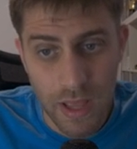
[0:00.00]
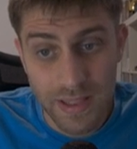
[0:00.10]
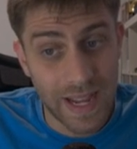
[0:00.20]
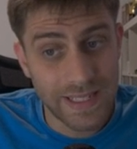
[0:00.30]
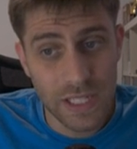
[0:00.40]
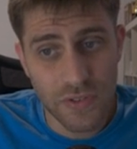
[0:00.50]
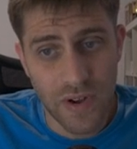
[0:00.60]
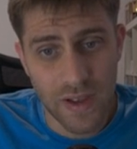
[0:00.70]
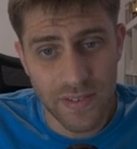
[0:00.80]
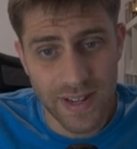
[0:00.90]
Knight
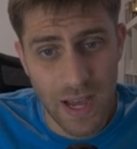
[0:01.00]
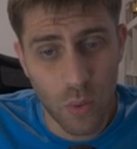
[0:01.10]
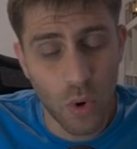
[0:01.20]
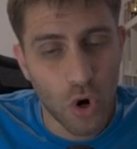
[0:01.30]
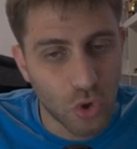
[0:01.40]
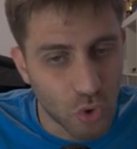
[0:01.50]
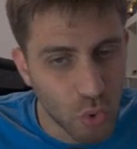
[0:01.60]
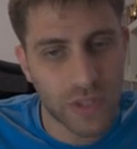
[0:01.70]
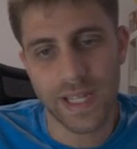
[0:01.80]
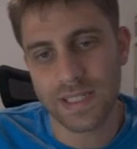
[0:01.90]
h5, and now
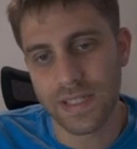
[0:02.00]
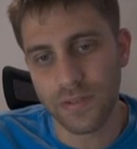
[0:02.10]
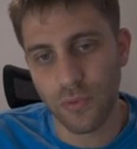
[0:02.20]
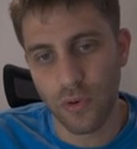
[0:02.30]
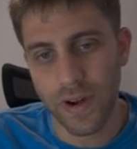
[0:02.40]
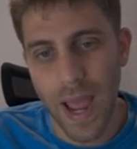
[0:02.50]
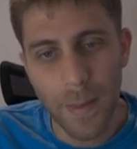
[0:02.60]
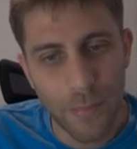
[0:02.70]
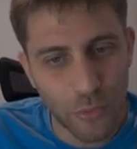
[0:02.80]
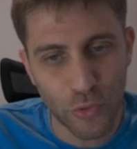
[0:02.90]
rook takes d4, a
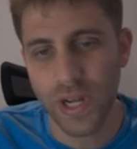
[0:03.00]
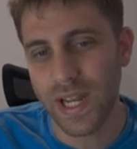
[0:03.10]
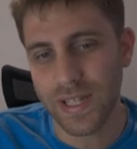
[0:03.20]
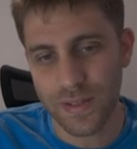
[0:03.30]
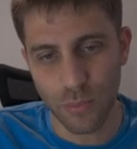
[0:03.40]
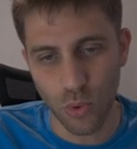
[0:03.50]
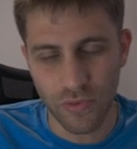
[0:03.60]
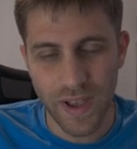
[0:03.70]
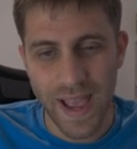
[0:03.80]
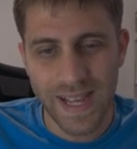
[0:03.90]
brilliant
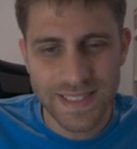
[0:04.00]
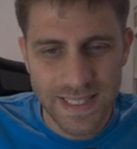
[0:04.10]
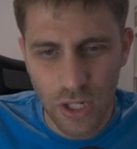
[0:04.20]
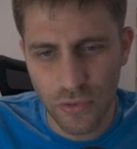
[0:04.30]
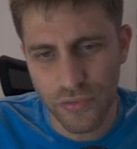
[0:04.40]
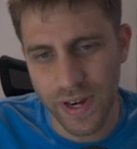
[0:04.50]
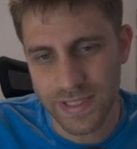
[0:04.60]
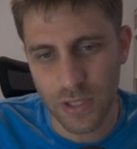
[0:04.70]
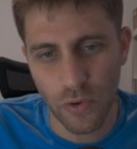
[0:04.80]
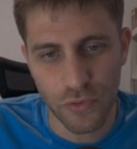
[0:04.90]
move, a
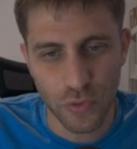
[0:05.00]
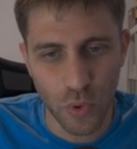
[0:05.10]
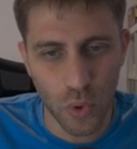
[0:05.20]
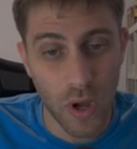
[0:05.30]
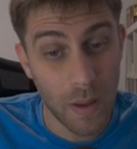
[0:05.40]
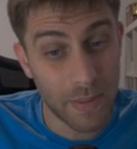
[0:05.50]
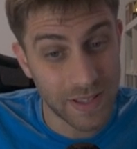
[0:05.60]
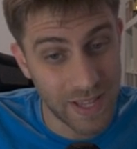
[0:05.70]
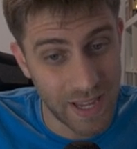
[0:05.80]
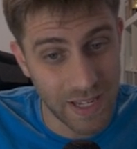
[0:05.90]
sacrifice of a rook. But
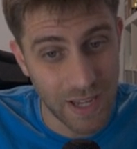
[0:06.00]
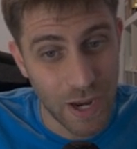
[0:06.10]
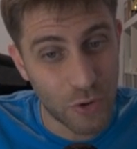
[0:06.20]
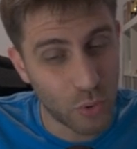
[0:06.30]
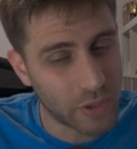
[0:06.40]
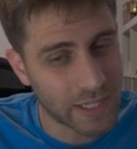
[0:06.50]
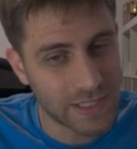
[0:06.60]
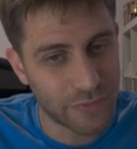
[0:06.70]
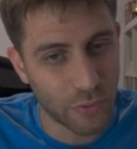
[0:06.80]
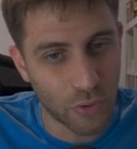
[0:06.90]
hey, rook takes
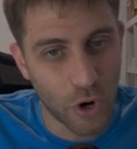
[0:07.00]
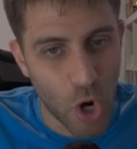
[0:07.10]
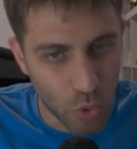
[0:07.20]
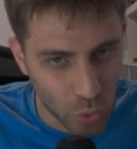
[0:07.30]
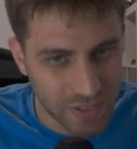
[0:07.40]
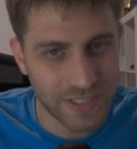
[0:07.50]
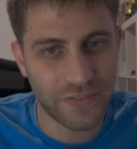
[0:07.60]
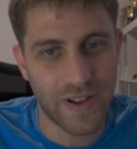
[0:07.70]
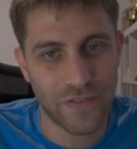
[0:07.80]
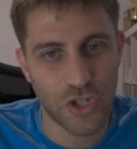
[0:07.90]
d4, rook
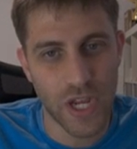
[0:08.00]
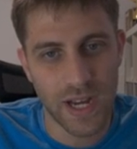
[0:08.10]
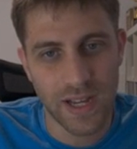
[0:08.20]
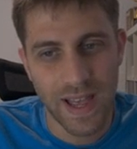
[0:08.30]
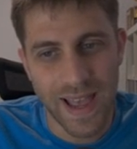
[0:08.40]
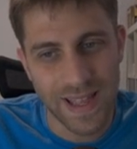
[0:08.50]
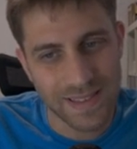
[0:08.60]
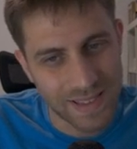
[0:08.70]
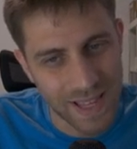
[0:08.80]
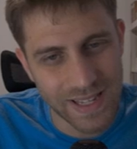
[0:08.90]
c5 check, and
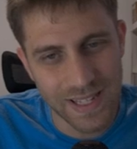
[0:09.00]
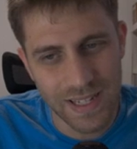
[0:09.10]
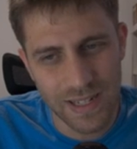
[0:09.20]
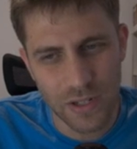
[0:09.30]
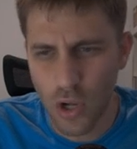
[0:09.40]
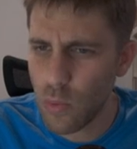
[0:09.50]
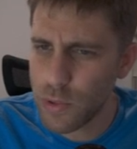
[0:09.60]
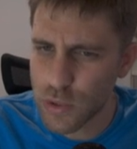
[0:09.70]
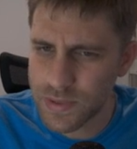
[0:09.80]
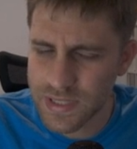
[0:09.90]
taking, no,
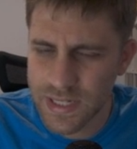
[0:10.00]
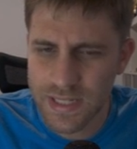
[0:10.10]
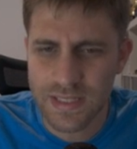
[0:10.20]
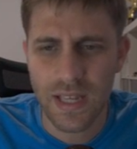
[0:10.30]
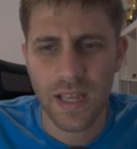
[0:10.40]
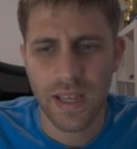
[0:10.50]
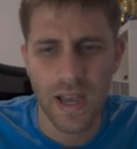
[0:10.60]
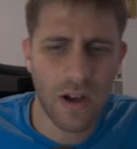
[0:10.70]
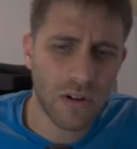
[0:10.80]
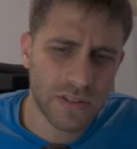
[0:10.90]
bishop c6.
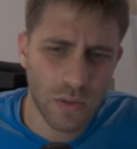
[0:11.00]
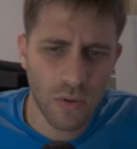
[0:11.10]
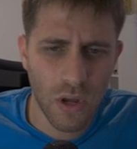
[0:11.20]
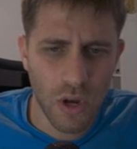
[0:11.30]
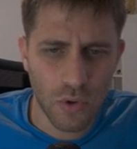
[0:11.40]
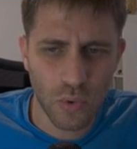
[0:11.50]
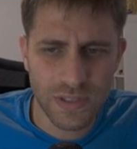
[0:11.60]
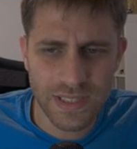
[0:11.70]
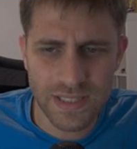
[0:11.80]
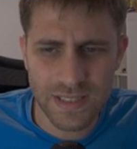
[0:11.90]
Yeah, also rook
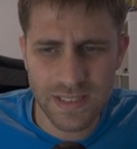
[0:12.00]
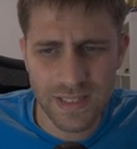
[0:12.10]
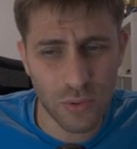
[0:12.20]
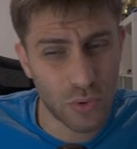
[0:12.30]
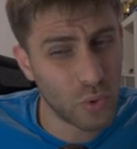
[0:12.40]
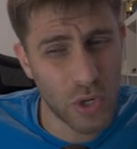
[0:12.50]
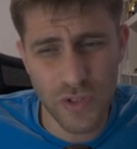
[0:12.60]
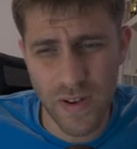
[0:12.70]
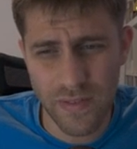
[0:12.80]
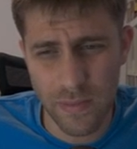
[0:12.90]

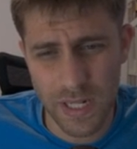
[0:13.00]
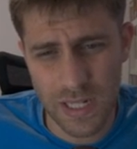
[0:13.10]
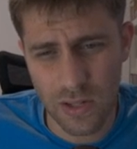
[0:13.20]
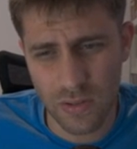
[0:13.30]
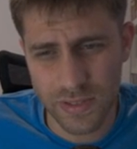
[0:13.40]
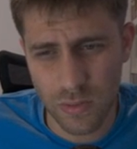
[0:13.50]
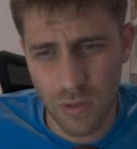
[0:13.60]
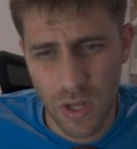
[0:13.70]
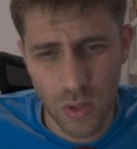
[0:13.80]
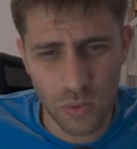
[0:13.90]
h5 immediately
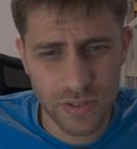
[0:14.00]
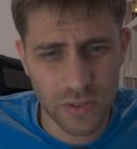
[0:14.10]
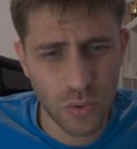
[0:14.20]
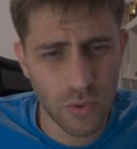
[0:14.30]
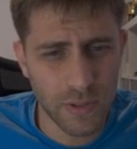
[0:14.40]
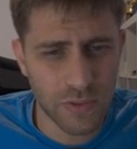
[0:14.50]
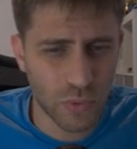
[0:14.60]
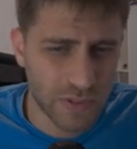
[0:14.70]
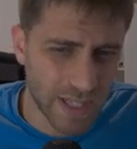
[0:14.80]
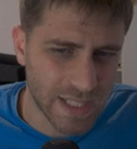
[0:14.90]
also looks good, but
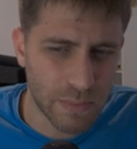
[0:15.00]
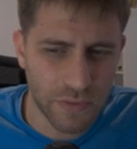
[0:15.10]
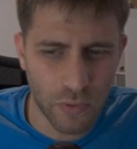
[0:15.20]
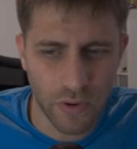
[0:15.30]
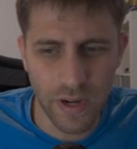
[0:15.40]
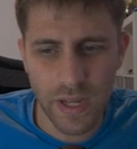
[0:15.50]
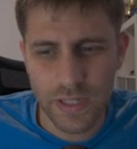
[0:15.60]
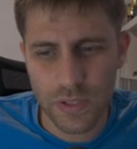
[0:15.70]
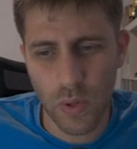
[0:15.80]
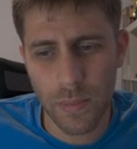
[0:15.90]
rook takes b4.
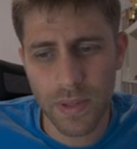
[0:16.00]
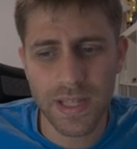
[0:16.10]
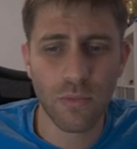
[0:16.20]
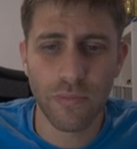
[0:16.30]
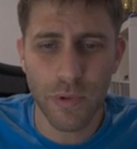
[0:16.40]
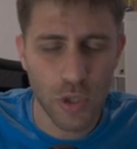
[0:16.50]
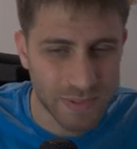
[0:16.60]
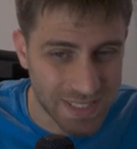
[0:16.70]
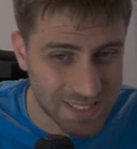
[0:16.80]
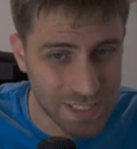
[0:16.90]
So he played the move bishop
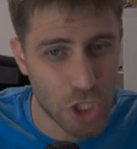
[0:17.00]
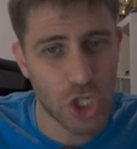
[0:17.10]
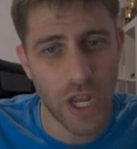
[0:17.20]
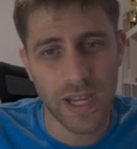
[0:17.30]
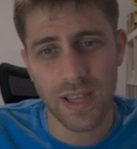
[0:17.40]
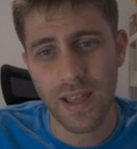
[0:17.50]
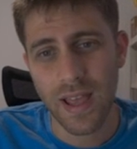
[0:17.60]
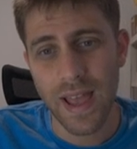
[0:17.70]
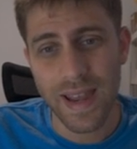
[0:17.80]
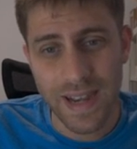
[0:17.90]
c6 check,
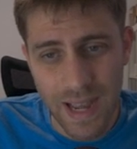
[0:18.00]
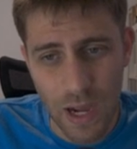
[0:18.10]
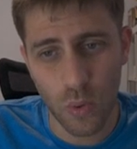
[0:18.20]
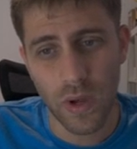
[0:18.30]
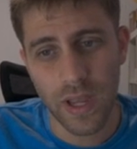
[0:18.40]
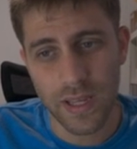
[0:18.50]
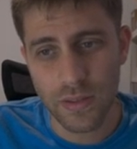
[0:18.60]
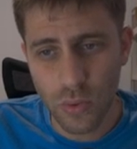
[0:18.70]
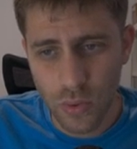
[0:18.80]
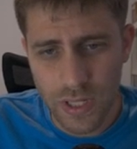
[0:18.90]
and now he
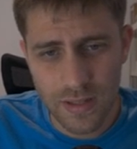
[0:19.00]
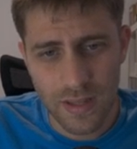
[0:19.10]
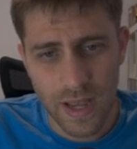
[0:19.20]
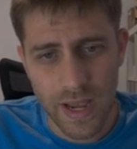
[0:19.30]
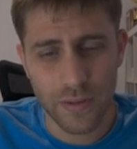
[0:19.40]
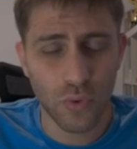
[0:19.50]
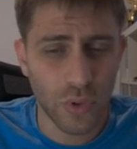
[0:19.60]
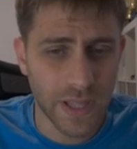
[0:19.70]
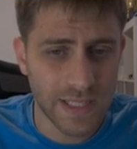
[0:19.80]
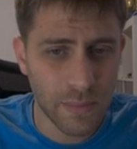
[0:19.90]
took it, and rook
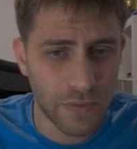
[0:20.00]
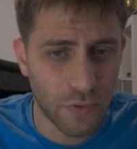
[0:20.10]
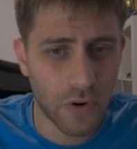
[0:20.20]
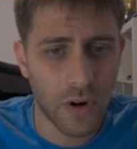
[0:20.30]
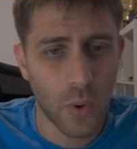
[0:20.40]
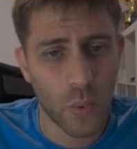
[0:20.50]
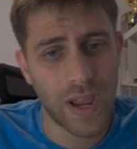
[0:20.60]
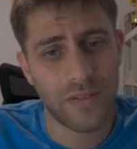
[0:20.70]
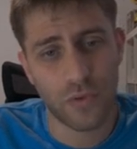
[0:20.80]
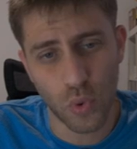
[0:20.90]
takes b4, we
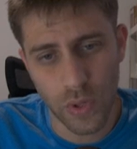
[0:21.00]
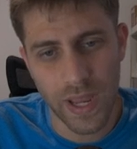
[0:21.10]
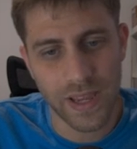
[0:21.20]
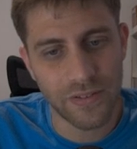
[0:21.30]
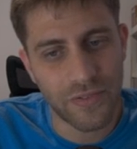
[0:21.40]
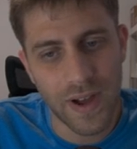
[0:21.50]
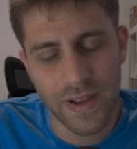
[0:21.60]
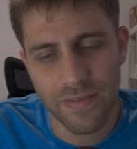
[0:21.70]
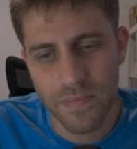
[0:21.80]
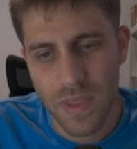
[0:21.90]
have rook
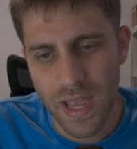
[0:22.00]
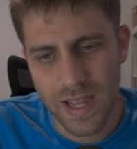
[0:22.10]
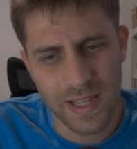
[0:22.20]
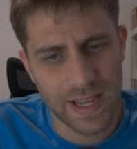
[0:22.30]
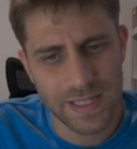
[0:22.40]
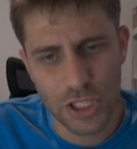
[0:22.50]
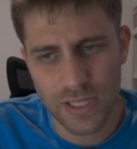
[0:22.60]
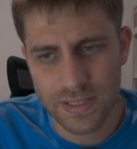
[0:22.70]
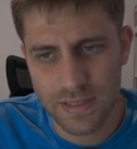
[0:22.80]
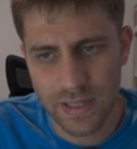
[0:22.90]
a5, and yeah, it's
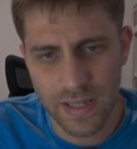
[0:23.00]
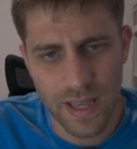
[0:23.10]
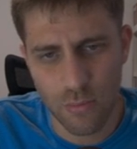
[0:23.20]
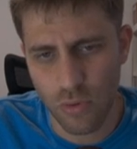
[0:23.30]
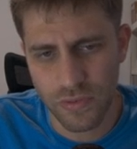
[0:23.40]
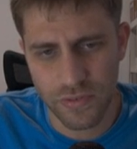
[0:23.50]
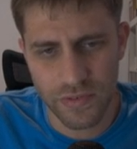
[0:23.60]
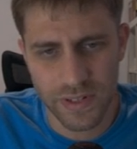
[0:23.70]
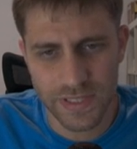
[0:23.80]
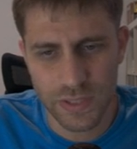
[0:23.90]
just a game over
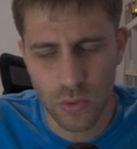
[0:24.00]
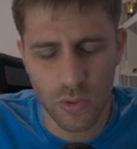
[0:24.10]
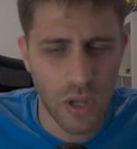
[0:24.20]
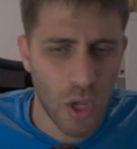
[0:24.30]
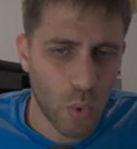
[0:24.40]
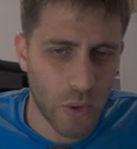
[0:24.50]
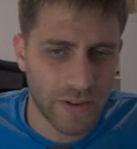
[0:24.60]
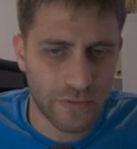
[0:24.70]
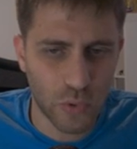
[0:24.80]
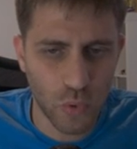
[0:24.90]
very soon. We
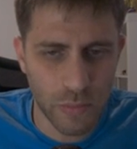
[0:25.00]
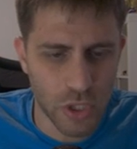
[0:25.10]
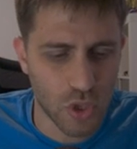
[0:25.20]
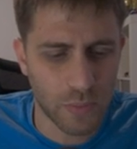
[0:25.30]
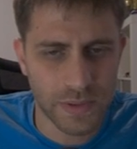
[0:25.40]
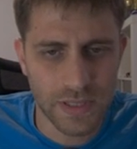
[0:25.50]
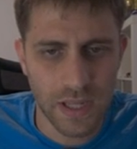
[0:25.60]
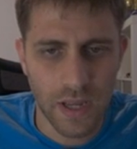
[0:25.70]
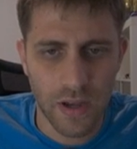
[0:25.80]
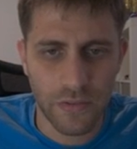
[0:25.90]
have two bishops
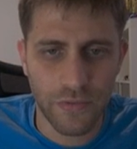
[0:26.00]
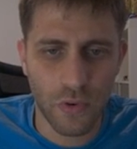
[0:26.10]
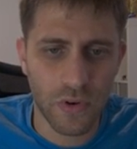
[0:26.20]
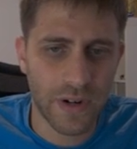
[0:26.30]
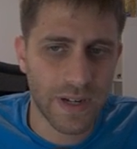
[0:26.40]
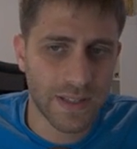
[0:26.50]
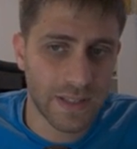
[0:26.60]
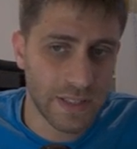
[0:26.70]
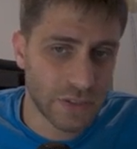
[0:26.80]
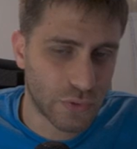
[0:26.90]
for
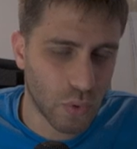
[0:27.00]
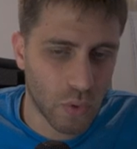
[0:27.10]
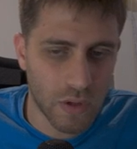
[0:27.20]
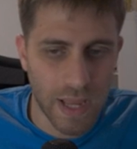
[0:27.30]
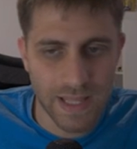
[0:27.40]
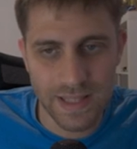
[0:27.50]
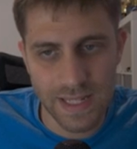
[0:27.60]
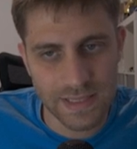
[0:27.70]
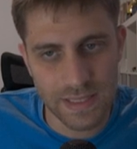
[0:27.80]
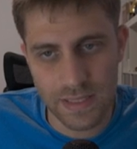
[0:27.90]
this rook, and
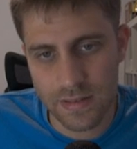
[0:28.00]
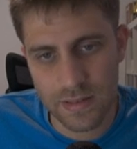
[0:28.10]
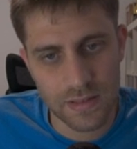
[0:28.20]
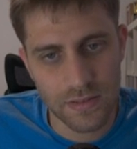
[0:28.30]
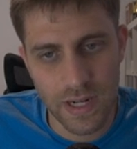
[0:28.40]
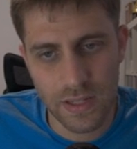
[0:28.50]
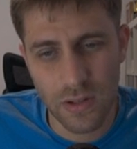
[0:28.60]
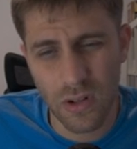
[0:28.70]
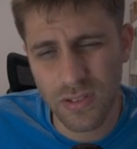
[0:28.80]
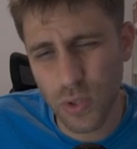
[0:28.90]
that's it, right?
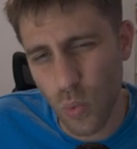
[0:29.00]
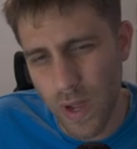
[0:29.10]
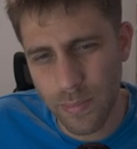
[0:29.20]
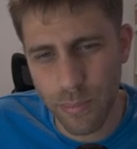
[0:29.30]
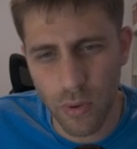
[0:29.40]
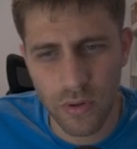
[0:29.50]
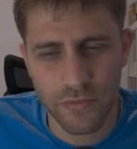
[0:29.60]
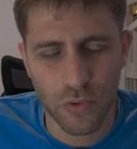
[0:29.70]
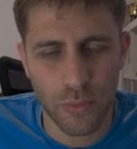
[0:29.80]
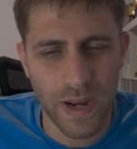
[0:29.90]
Also one pawn
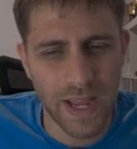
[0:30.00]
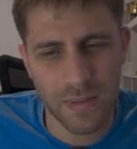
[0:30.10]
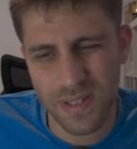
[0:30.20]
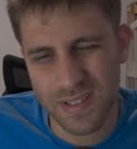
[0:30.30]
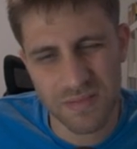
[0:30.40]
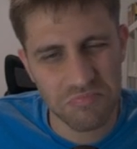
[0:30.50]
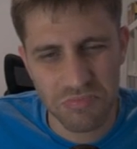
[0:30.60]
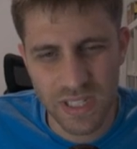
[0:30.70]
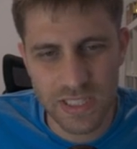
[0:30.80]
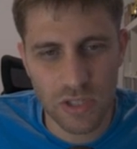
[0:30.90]
for black, but
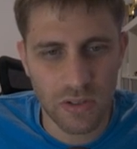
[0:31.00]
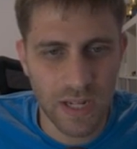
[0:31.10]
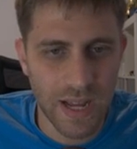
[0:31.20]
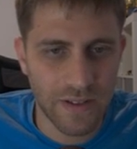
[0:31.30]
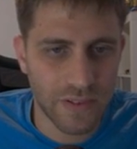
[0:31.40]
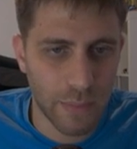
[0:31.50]
it's not enough.